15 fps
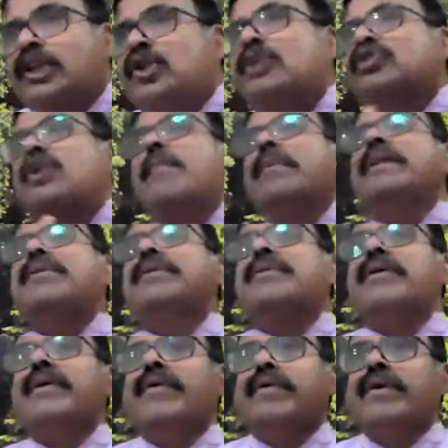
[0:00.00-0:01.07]
has also happened in
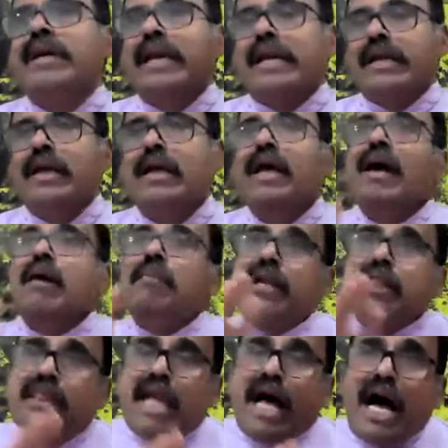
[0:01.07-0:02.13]
the intellect.
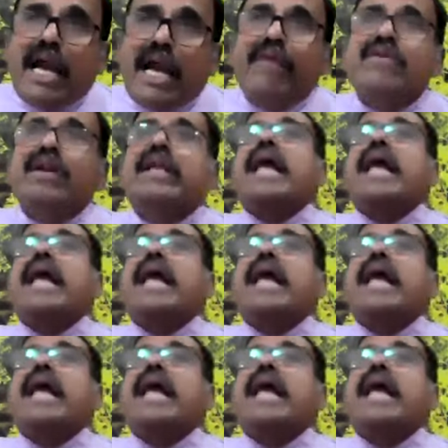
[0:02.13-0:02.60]
But jnana